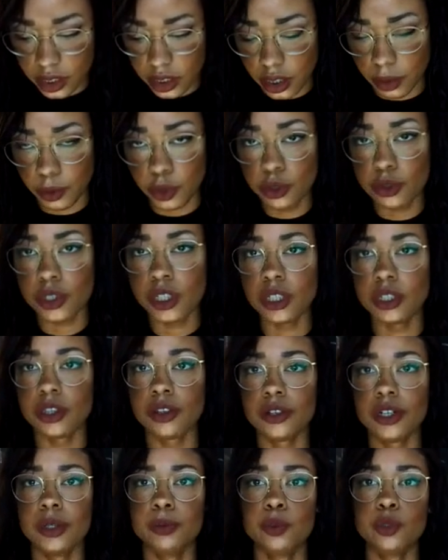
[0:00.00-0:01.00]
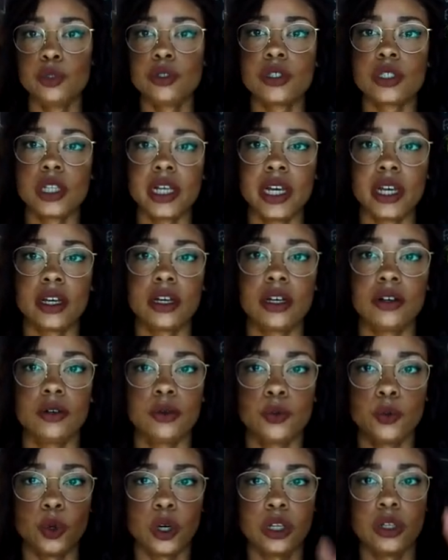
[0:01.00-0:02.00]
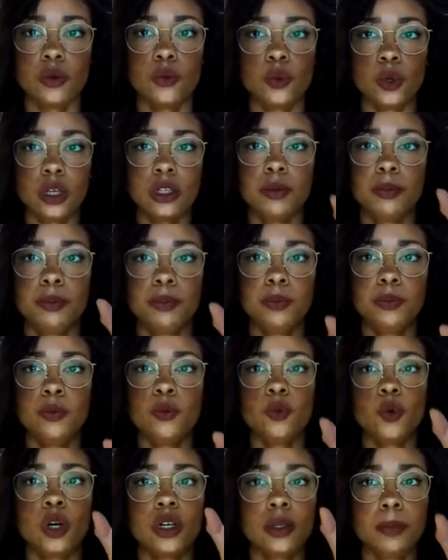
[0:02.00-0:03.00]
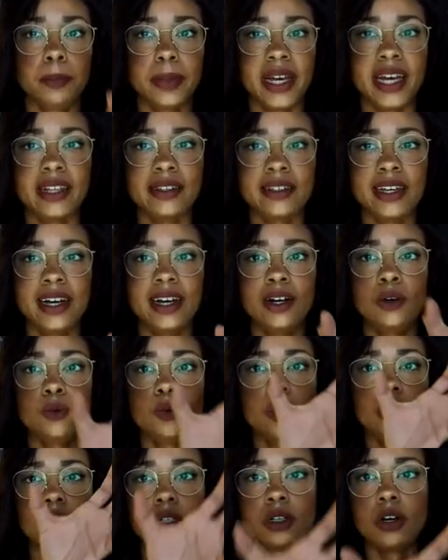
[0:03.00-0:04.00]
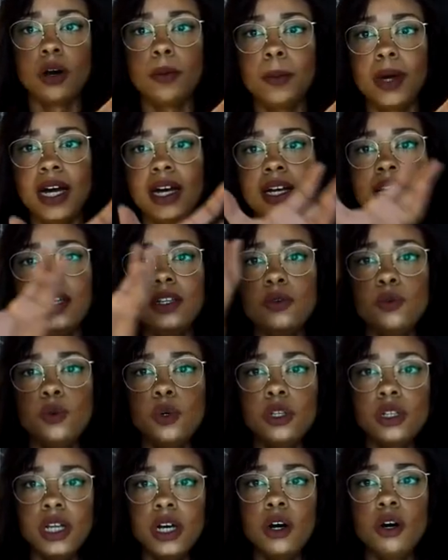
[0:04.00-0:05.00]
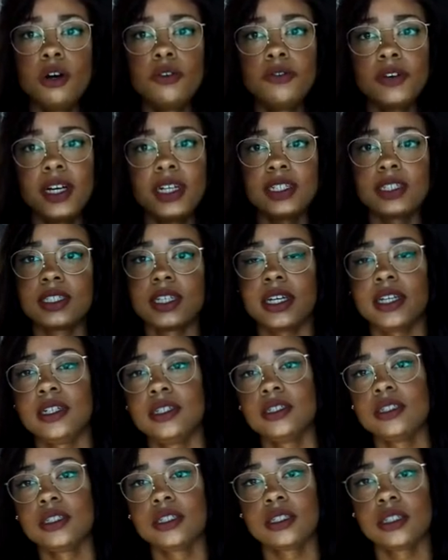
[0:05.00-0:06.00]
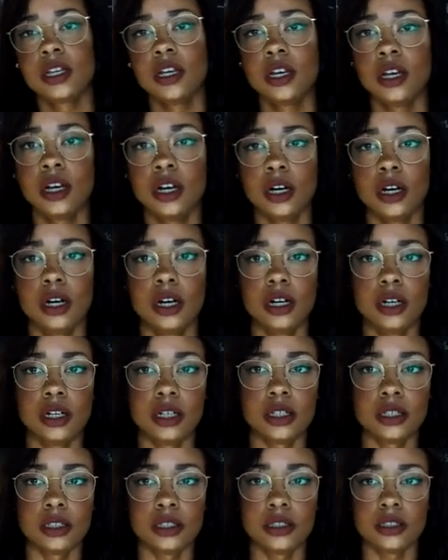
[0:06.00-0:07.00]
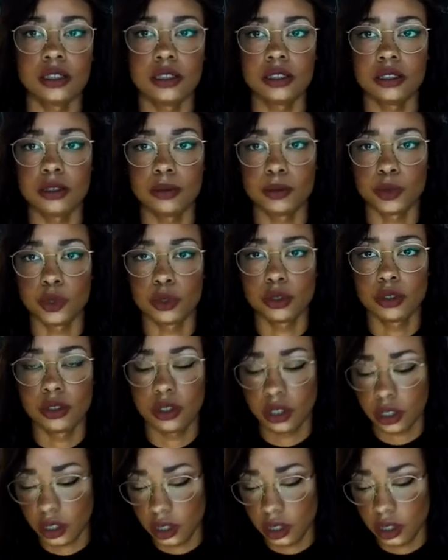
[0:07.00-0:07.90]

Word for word: So I'm using three books, like one, one, one beta, one gamma, and one alpha science uh, book.